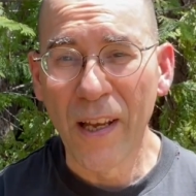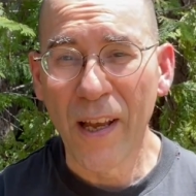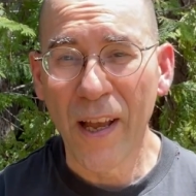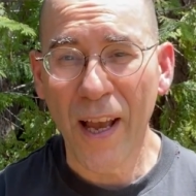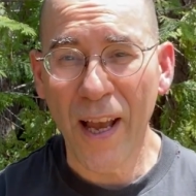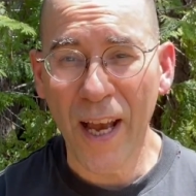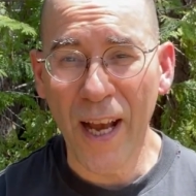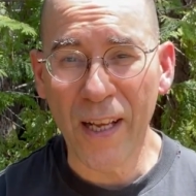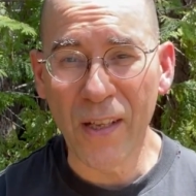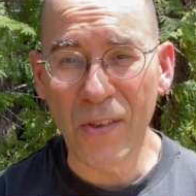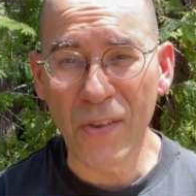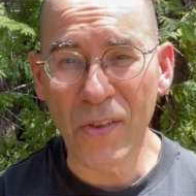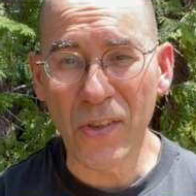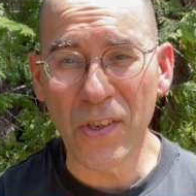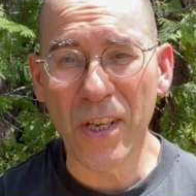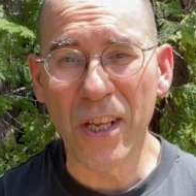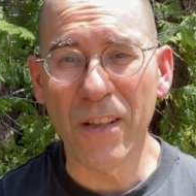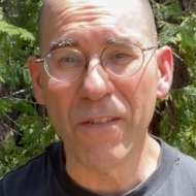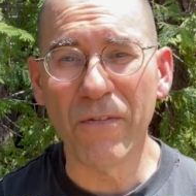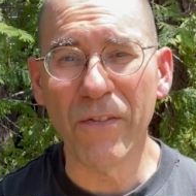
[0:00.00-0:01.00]
Hence,
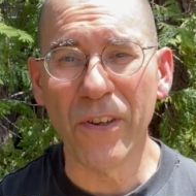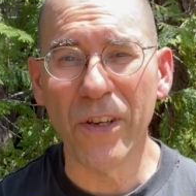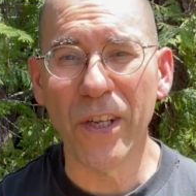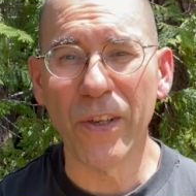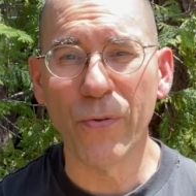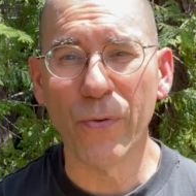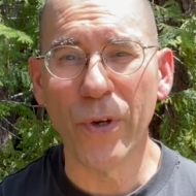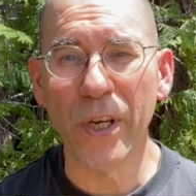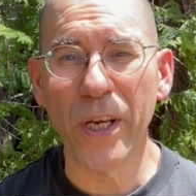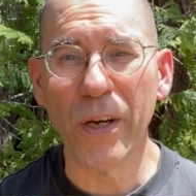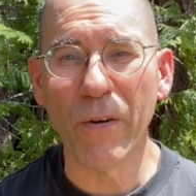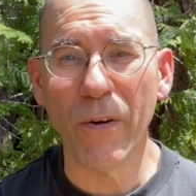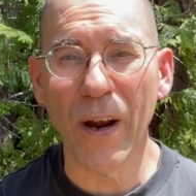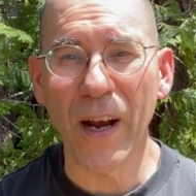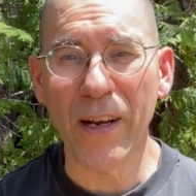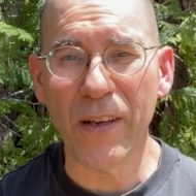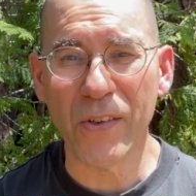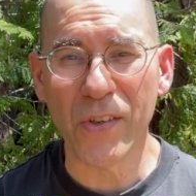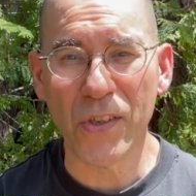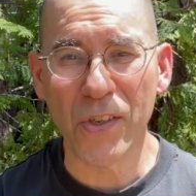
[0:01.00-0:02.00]
infinite
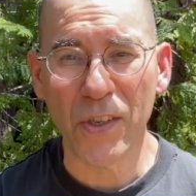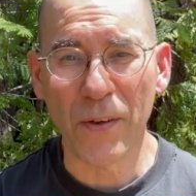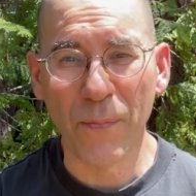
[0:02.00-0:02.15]
regress.